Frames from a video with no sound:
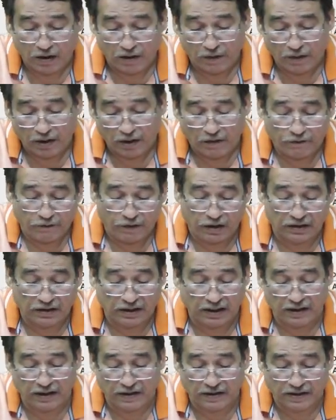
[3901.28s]
Further,
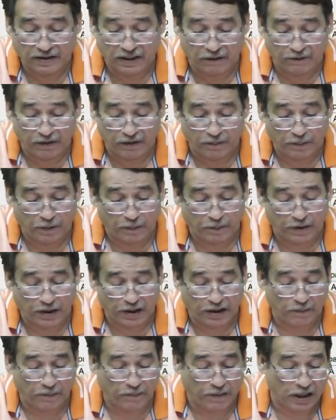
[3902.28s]
it is given prepare
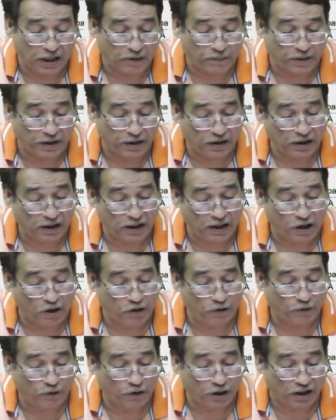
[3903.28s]
departmental
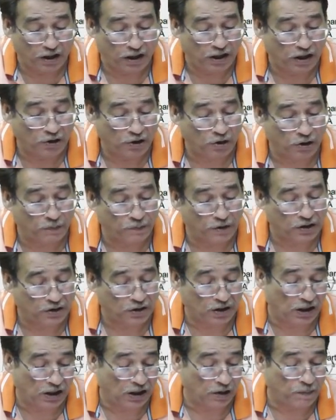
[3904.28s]
account for each of the
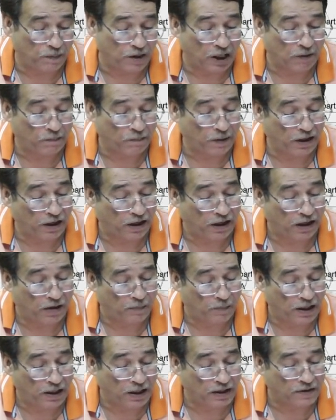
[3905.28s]
three department A,
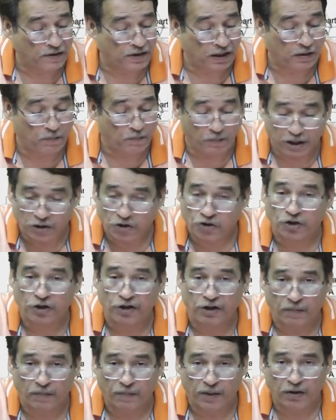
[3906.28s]
B and C mentioned
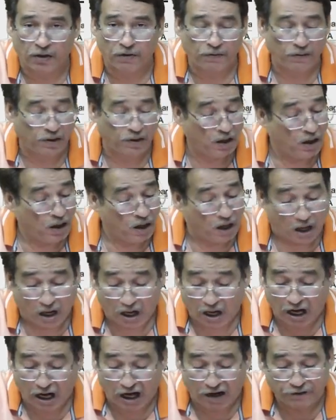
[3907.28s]
above.
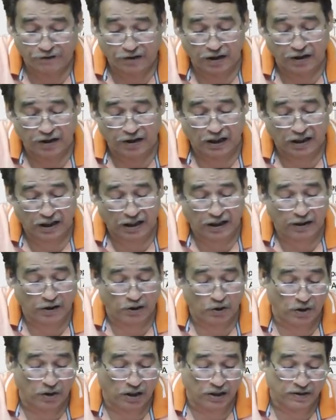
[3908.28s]
After taking
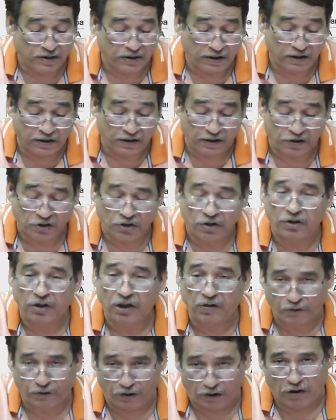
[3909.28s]
into consideration the
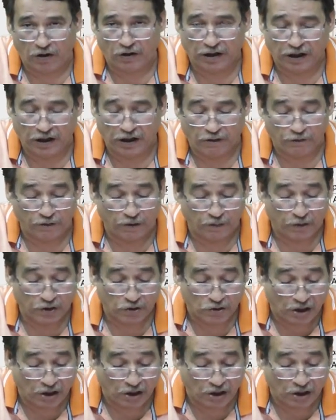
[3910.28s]
following information,